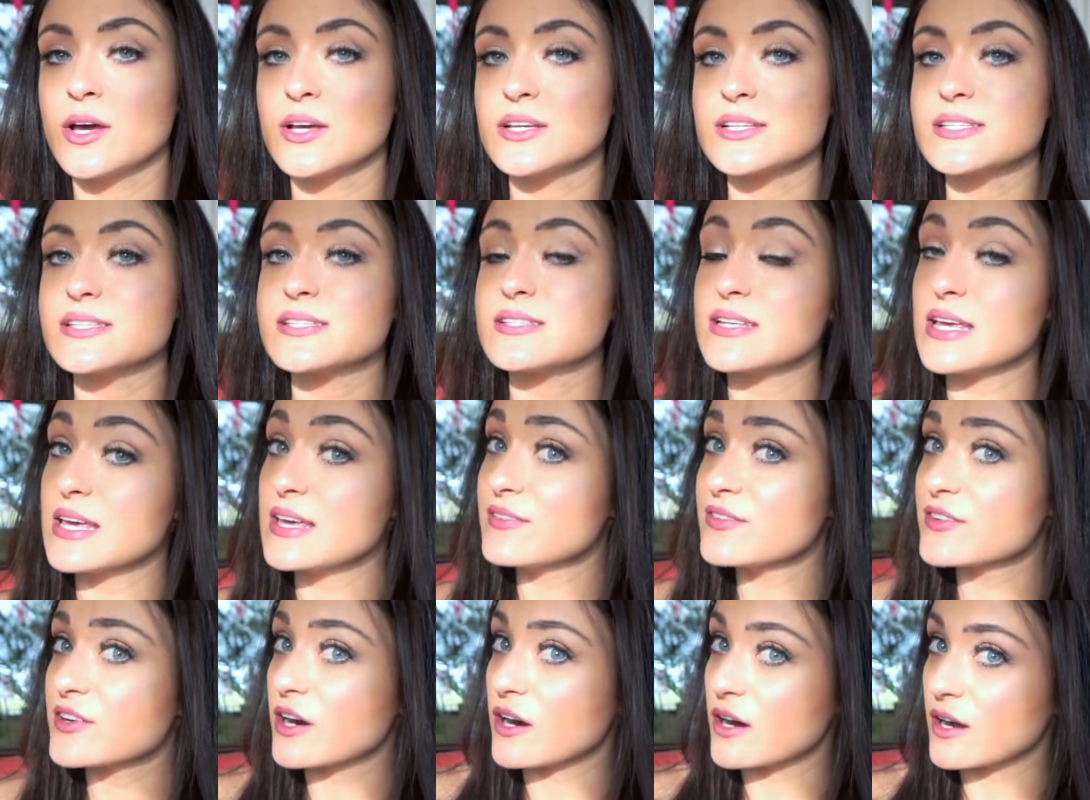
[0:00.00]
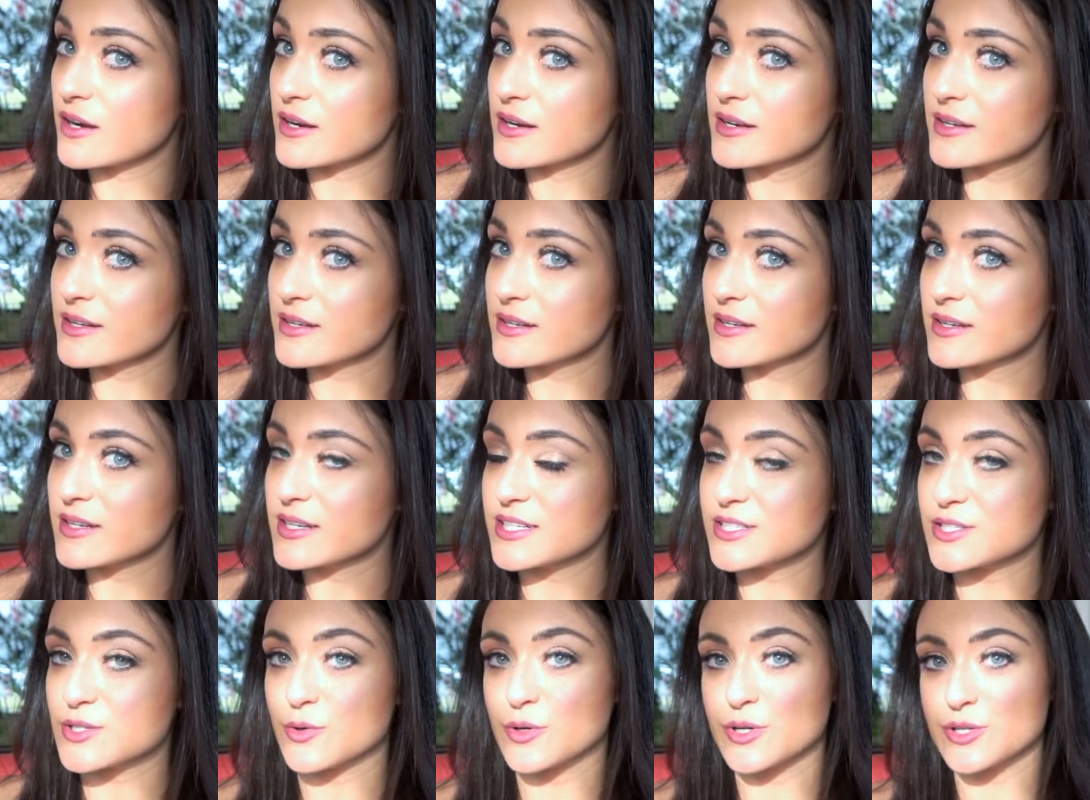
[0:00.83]
Safeguard
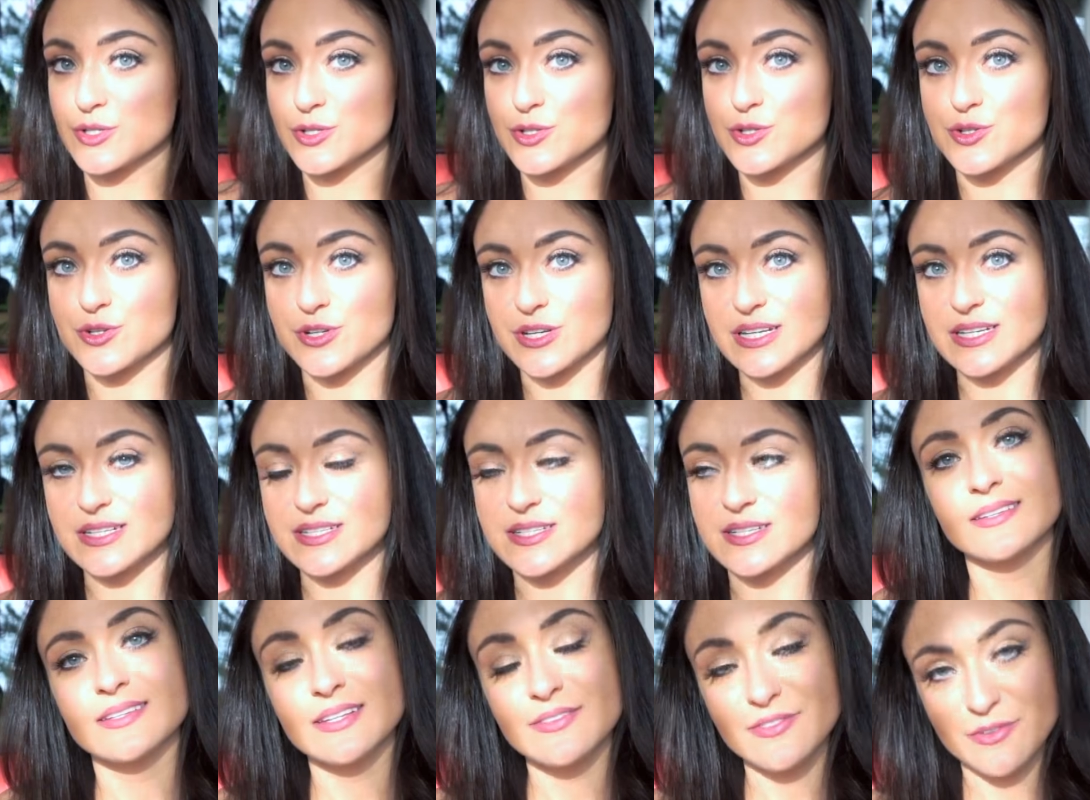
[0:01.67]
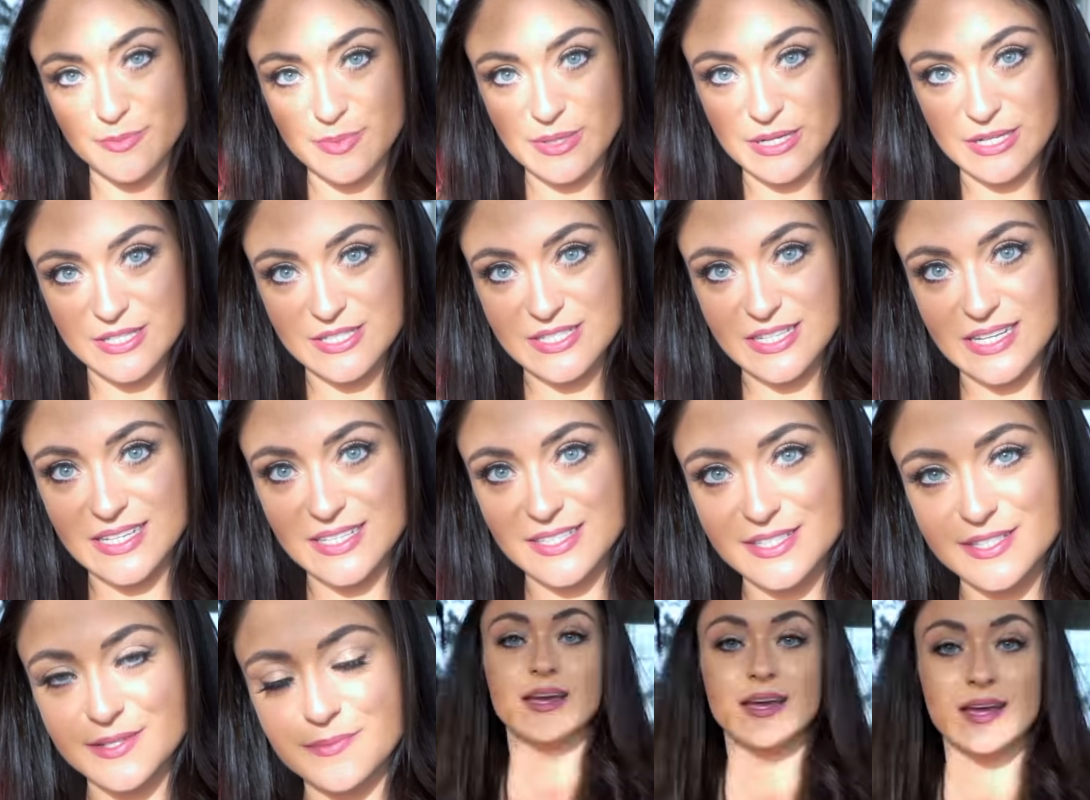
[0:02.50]
is going to treat different
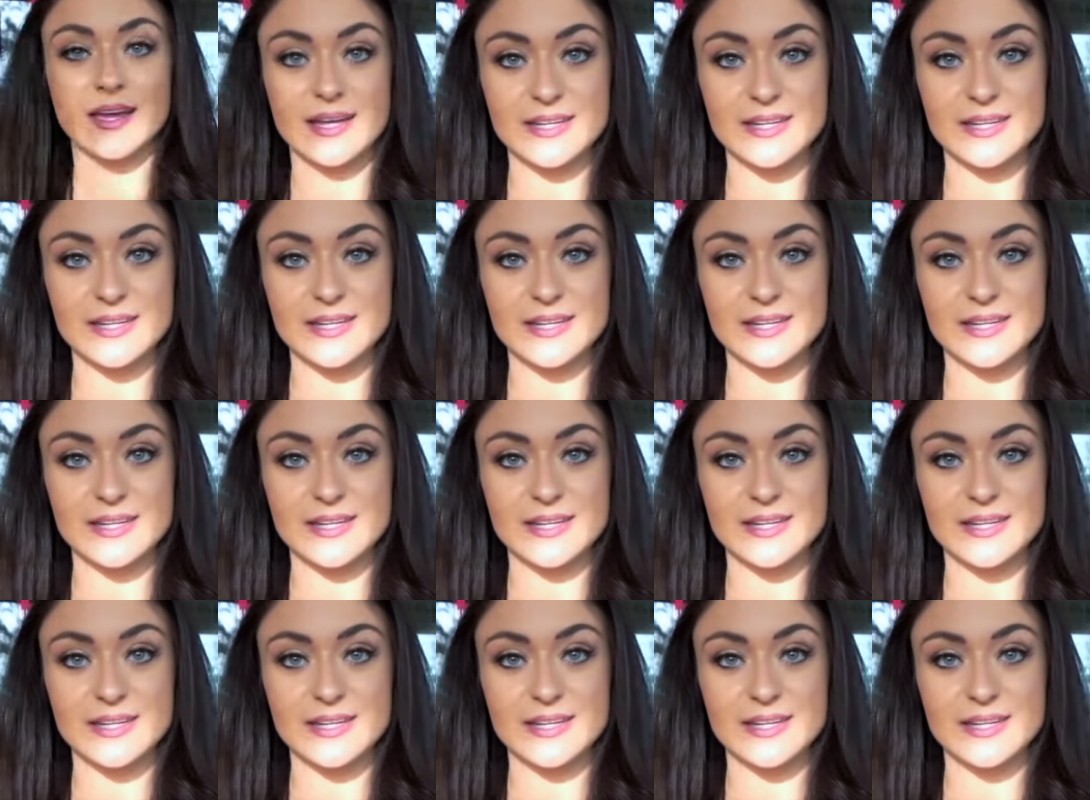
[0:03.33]
parasites.